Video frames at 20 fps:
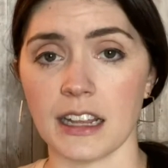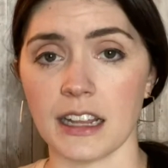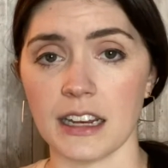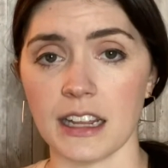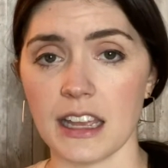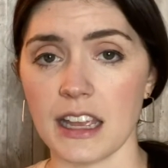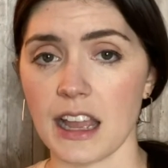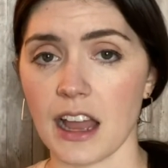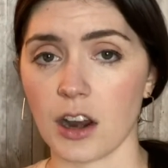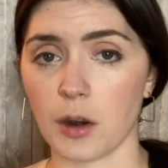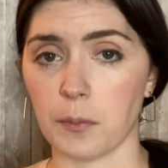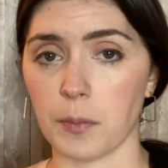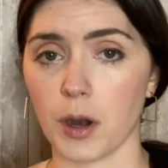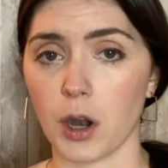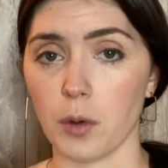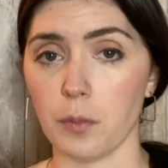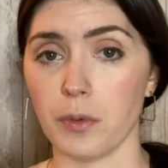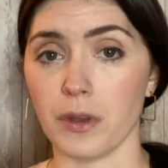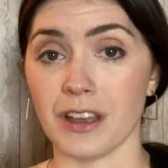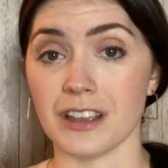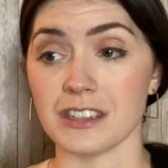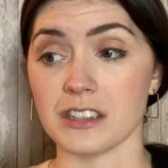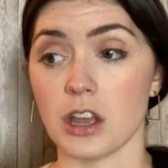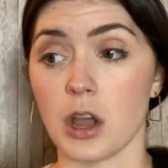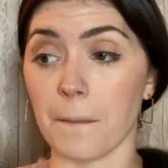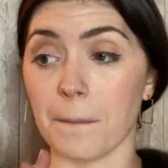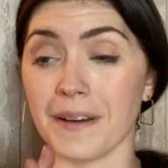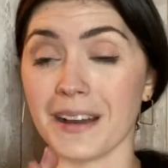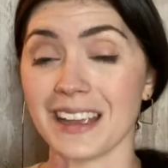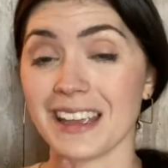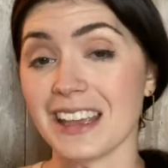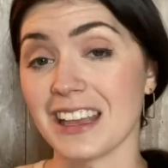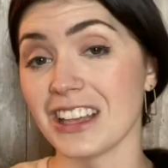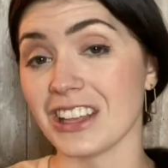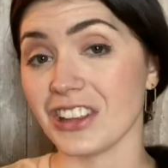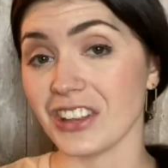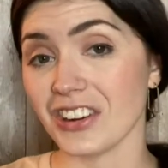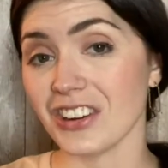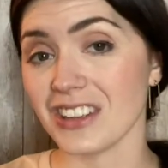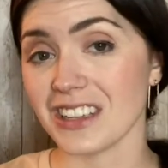and He had a purpose, but He
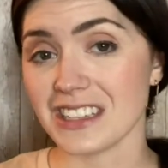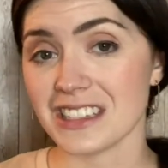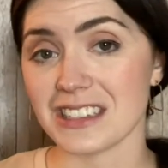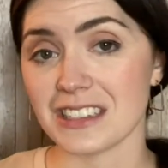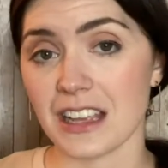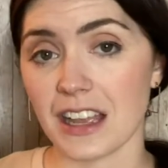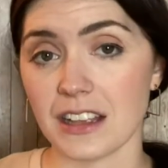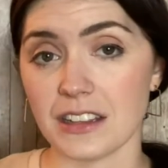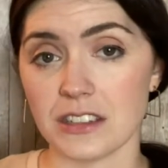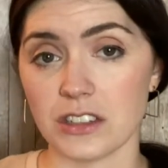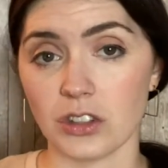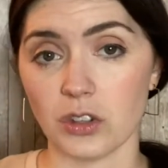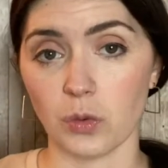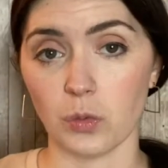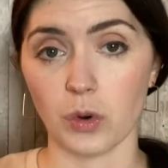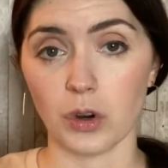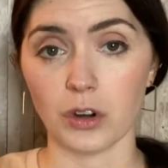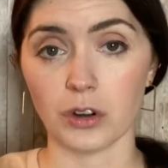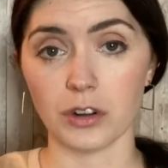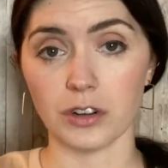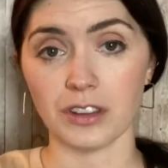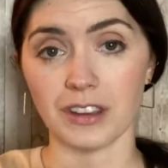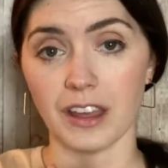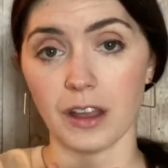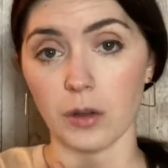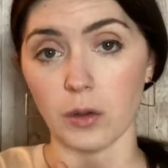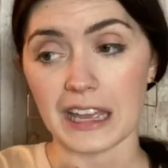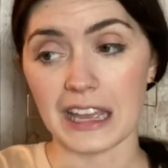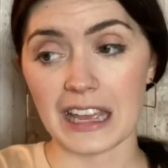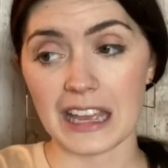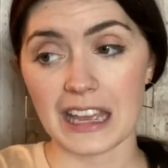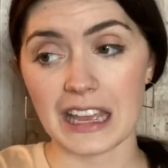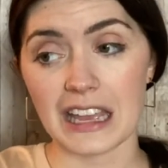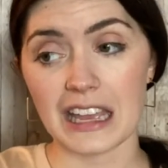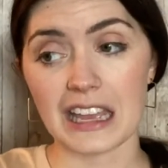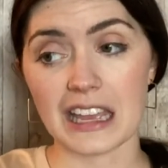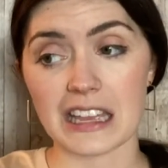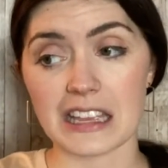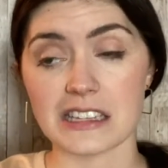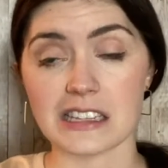clearly states in the Word that He
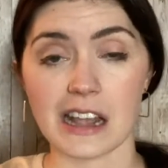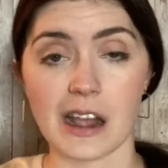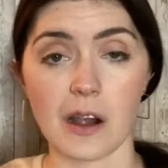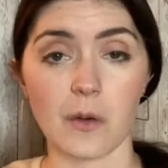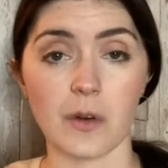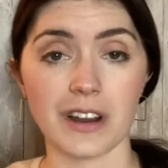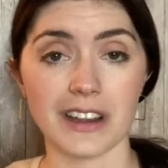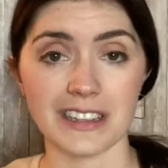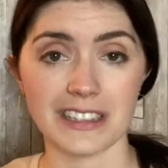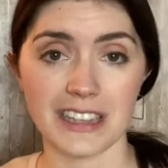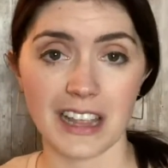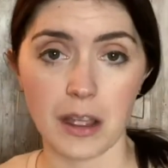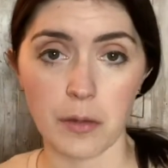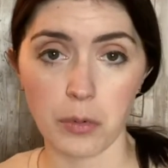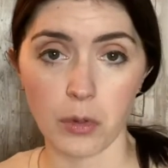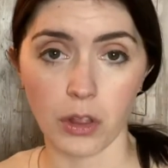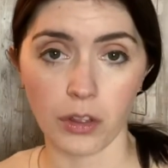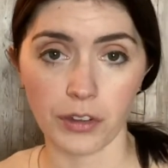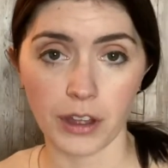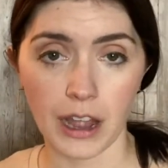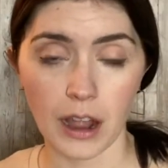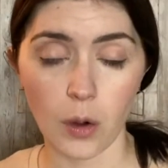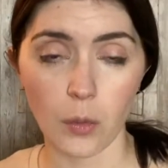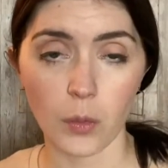is our example of how